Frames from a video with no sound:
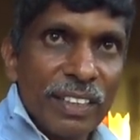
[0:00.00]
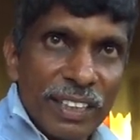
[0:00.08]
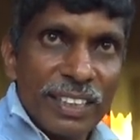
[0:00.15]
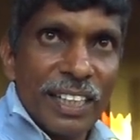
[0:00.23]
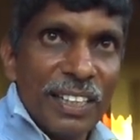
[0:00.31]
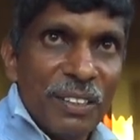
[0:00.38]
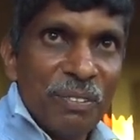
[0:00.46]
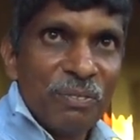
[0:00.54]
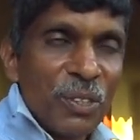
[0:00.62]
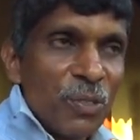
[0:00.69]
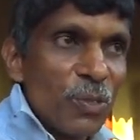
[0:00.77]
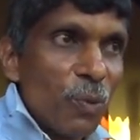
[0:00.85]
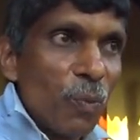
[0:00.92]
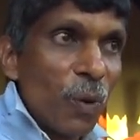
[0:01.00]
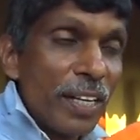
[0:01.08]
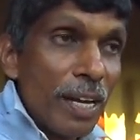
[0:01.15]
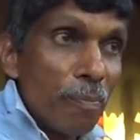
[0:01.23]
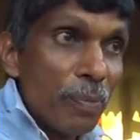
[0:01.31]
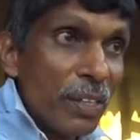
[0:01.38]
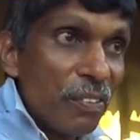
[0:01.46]
That side. So what
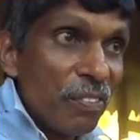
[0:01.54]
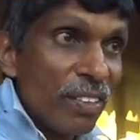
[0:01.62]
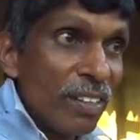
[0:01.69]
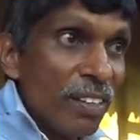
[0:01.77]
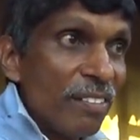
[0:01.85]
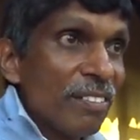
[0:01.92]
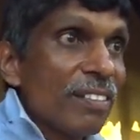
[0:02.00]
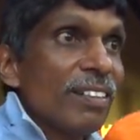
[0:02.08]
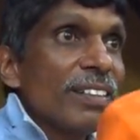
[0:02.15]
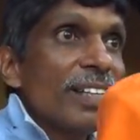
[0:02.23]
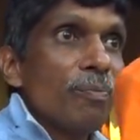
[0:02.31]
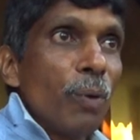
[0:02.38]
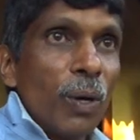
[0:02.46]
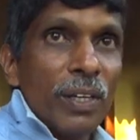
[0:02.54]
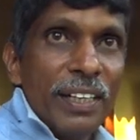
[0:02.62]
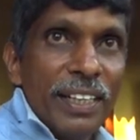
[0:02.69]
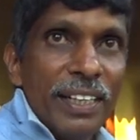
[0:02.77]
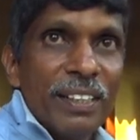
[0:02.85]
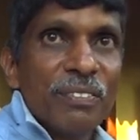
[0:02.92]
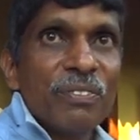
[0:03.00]
happens is, they
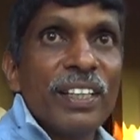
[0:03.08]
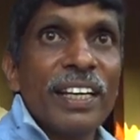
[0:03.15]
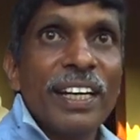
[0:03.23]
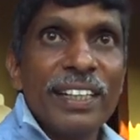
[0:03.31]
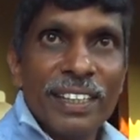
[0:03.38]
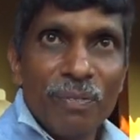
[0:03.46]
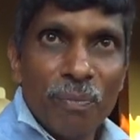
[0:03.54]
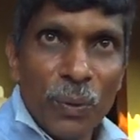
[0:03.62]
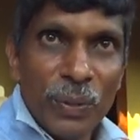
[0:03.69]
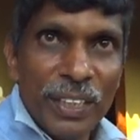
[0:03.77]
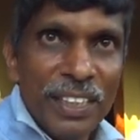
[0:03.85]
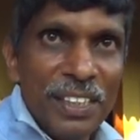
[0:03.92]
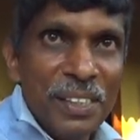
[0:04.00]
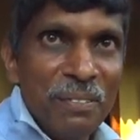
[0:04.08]
pollinate, they get the more yield.